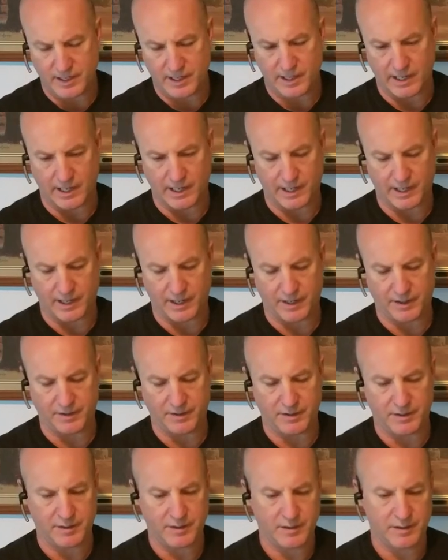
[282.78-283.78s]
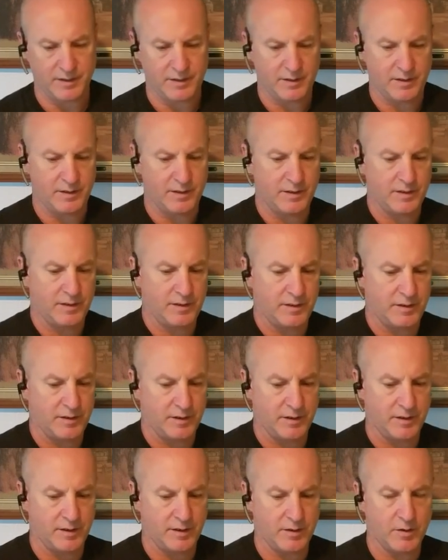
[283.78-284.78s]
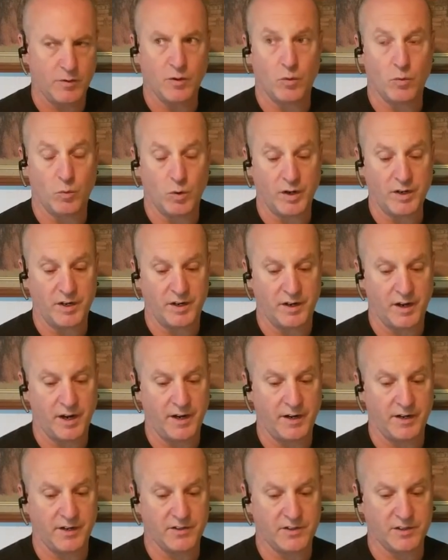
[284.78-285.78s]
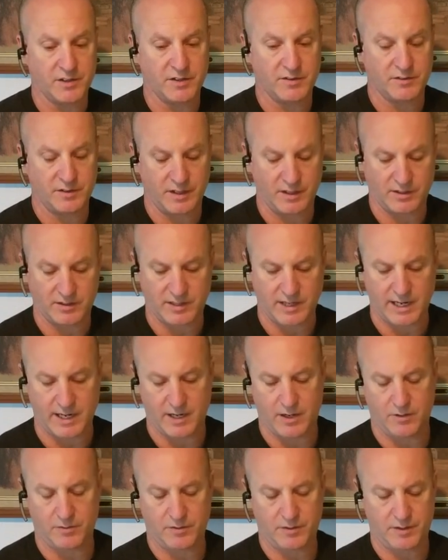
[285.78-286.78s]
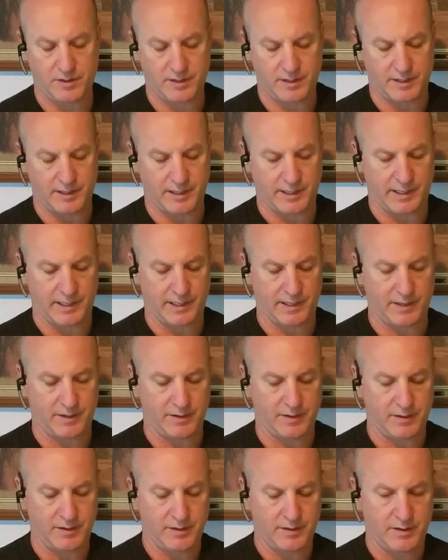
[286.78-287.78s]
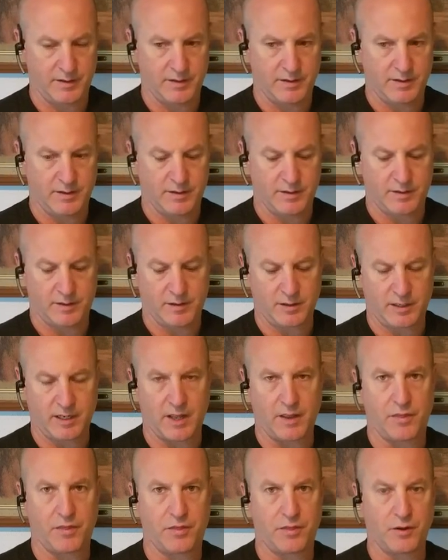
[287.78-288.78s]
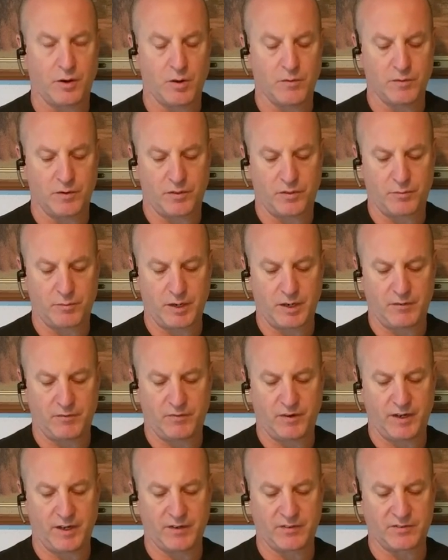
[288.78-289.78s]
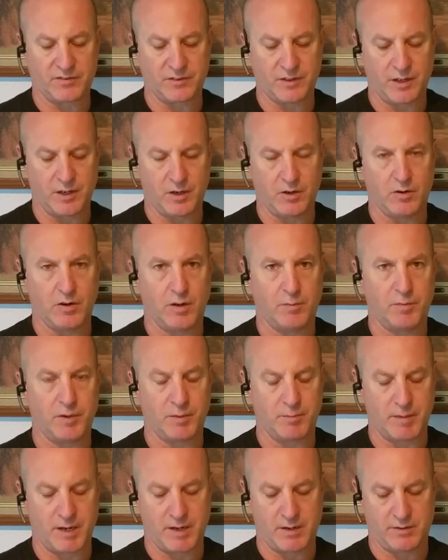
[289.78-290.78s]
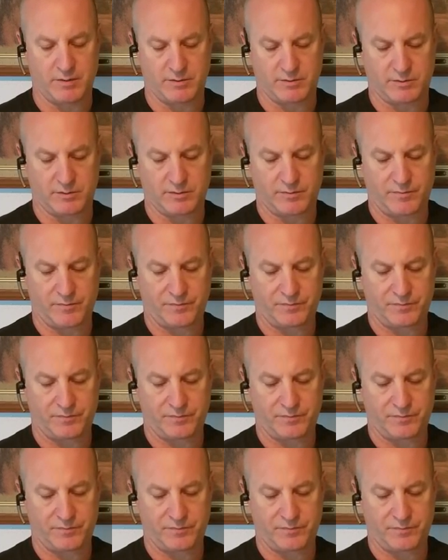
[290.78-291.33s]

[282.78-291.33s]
and, or no, 1 to 9 inches in town, and could get over 3 feet of snow up in the mountains.